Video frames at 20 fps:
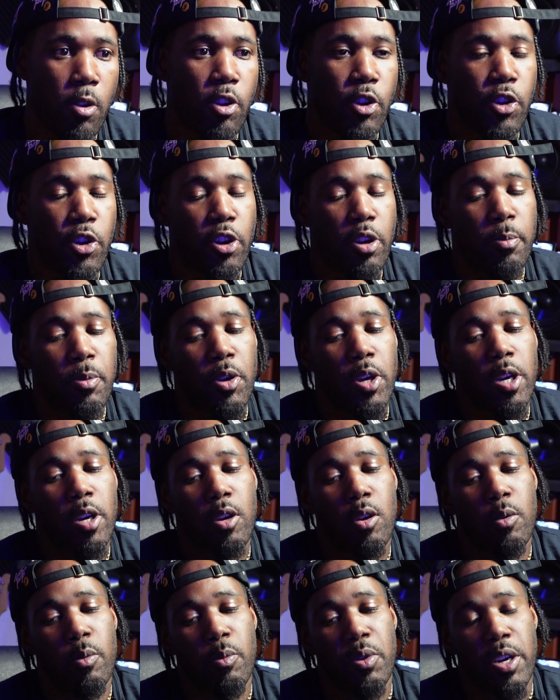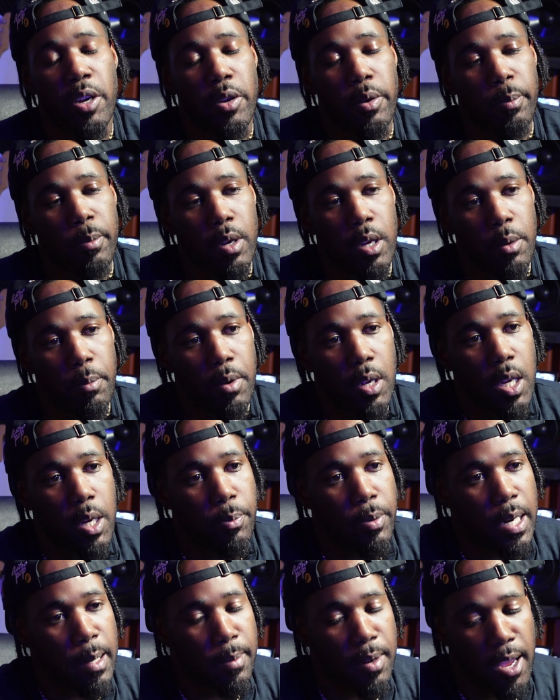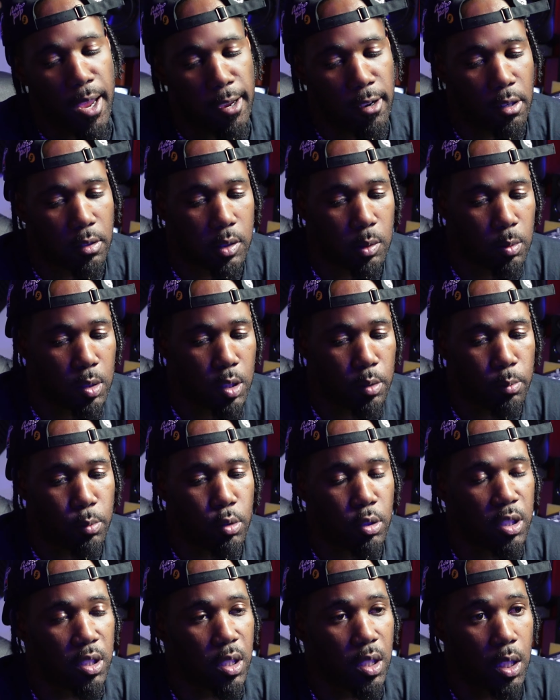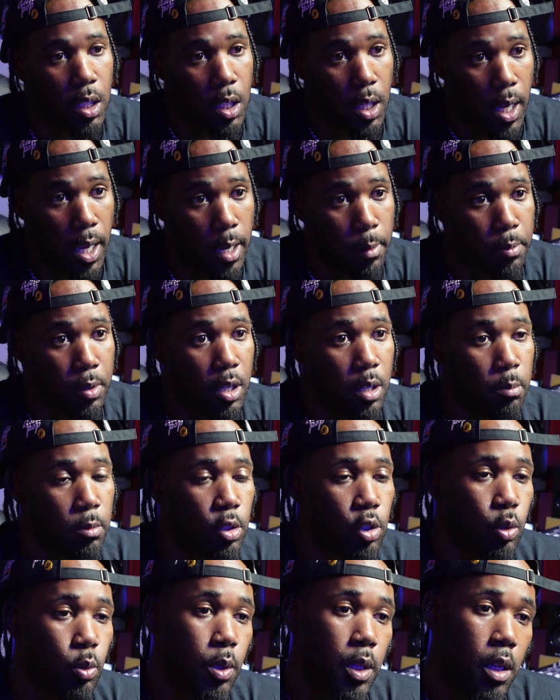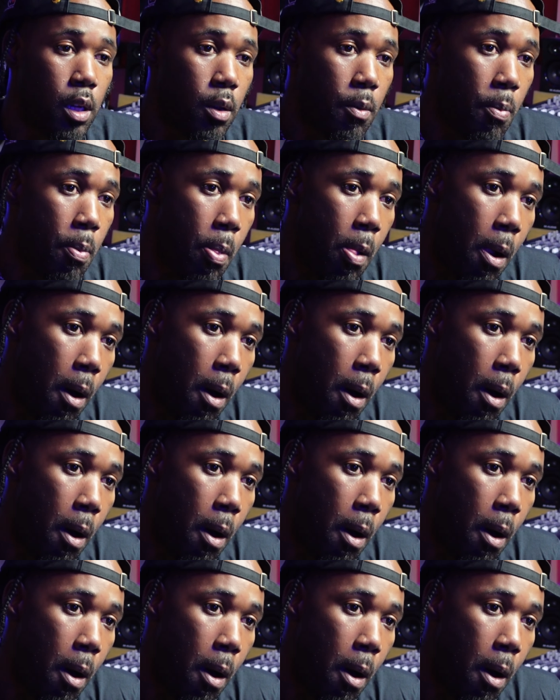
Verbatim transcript: He should have been home this month, but he probably had some little that happened in between.